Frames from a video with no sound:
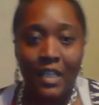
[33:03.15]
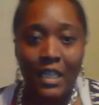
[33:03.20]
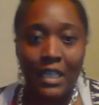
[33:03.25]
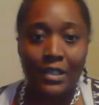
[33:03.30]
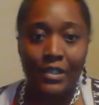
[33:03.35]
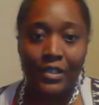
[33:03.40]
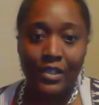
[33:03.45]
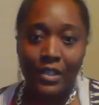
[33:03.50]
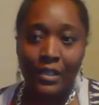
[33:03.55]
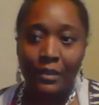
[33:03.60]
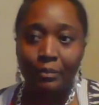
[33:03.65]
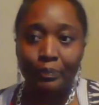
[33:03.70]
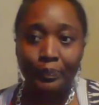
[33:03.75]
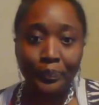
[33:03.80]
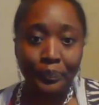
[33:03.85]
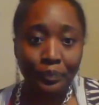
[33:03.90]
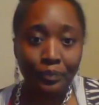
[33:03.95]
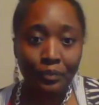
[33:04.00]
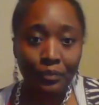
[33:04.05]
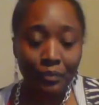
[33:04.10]
seeds.
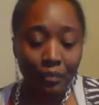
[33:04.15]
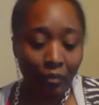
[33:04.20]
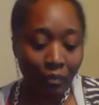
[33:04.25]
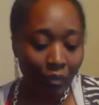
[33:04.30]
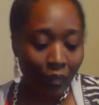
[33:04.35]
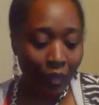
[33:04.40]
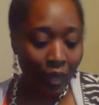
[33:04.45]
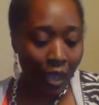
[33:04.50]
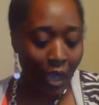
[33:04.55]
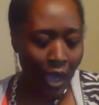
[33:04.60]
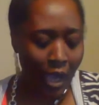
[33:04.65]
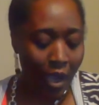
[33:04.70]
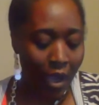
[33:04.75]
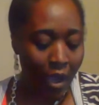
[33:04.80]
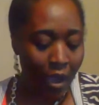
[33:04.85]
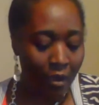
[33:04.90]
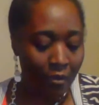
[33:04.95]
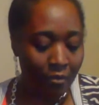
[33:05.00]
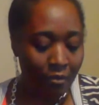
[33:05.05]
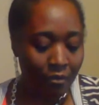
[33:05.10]

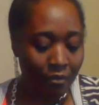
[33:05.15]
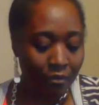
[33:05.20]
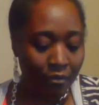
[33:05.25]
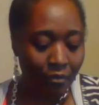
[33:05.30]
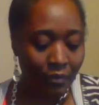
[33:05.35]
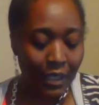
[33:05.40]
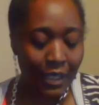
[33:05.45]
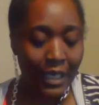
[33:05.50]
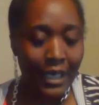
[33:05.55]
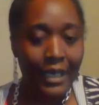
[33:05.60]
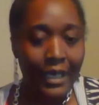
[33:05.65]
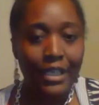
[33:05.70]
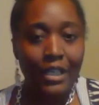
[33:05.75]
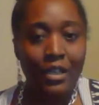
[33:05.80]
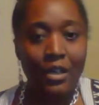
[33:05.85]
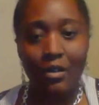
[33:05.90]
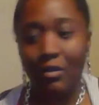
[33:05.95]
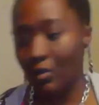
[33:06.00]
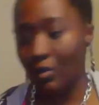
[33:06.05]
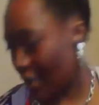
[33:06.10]
Um,
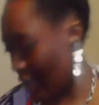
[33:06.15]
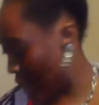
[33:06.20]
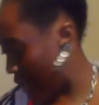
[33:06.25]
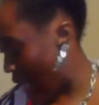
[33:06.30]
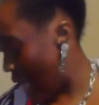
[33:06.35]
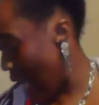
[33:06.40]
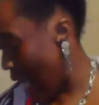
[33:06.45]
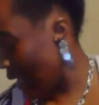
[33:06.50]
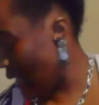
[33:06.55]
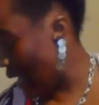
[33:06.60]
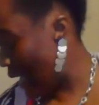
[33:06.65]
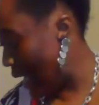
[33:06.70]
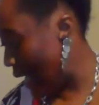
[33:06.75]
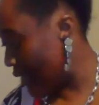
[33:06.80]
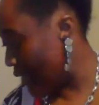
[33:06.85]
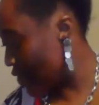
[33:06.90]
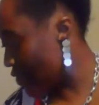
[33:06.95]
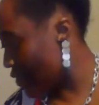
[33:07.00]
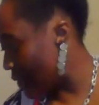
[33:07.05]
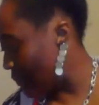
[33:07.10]
you know, I,
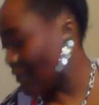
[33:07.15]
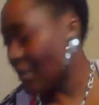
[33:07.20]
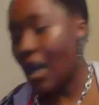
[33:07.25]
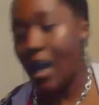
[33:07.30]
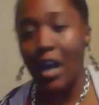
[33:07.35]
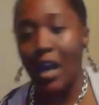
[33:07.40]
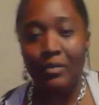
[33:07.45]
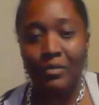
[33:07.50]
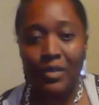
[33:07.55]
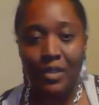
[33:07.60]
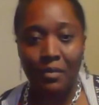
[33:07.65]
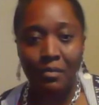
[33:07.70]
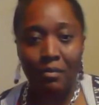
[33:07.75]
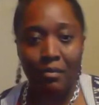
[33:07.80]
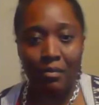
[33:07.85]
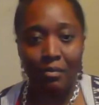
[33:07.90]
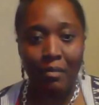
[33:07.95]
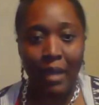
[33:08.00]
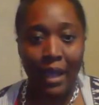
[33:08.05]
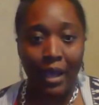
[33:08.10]
I sometimes
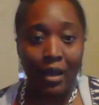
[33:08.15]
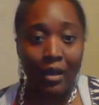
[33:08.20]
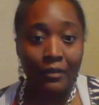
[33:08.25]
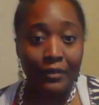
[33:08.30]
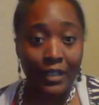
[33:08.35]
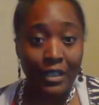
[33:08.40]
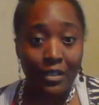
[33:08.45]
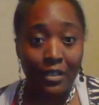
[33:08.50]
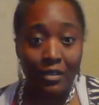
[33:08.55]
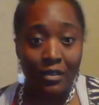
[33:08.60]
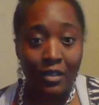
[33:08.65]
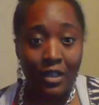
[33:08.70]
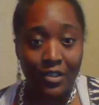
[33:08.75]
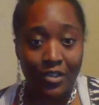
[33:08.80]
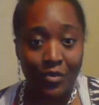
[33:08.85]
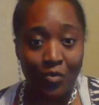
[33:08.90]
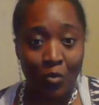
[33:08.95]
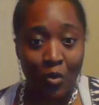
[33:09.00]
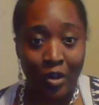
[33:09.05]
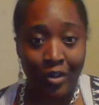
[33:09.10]
my oven
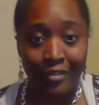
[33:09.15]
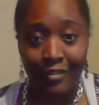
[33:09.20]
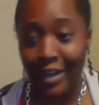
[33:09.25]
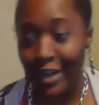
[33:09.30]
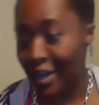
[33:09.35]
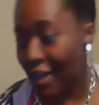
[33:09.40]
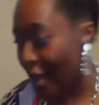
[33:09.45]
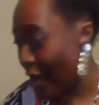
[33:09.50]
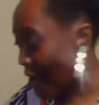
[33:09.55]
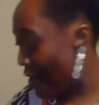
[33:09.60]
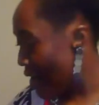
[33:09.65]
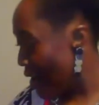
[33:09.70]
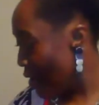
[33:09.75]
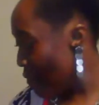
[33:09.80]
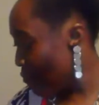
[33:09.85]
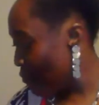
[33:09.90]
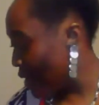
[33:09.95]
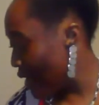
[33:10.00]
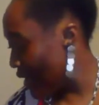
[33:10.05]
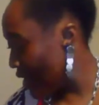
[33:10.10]
doesn't work right now.
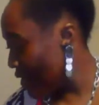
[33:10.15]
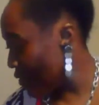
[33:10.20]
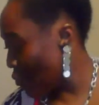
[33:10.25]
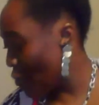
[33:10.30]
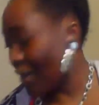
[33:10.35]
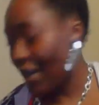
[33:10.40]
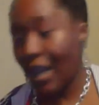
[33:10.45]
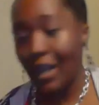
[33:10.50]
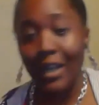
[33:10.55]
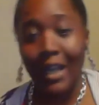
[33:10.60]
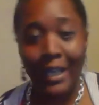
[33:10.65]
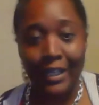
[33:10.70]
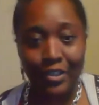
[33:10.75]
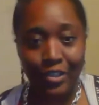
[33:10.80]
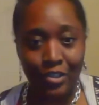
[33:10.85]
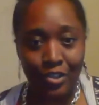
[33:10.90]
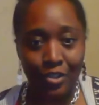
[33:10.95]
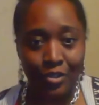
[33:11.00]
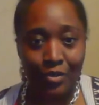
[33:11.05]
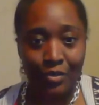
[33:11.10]
But what I like
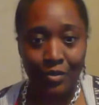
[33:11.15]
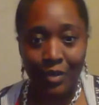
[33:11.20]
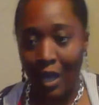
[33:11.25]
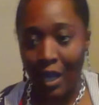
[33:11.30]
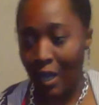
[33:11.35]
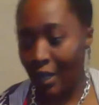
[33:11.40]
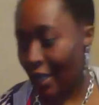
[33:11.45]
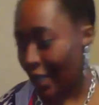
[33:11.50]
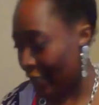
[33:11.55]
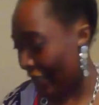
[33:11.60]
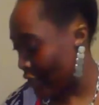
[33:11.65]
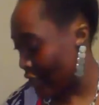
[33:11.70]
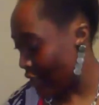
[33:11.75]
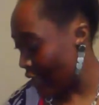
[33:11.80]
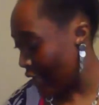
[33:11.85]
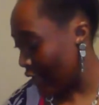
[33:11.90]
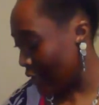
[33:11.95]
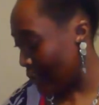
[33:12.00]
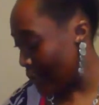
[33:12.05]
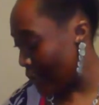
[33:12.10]
to do, I like to
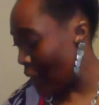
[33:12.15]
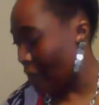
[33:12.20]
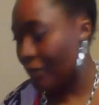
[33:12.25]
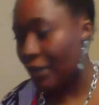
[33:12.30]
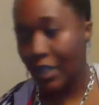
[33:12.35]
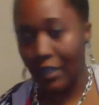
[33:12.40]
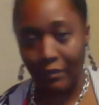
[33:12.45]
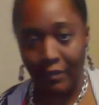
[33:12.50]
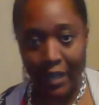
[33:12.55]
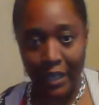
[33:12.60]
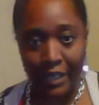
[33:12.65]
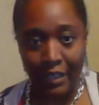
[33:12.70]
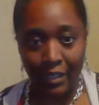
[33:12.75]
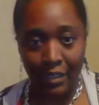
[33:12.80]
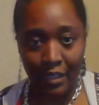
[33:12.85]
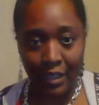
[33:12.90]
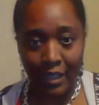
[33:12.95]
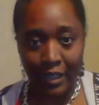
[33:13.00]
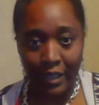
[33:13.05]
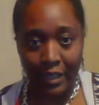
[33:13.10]
take the pumpkin, right?
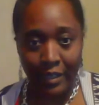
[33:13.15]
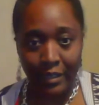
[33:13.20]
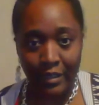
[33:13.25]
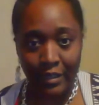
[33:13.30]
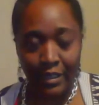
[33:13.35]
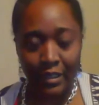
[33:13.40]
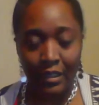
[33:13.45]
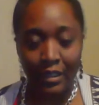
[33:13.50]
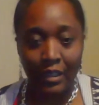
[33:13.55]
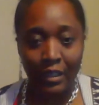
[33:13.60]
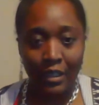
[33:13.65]
And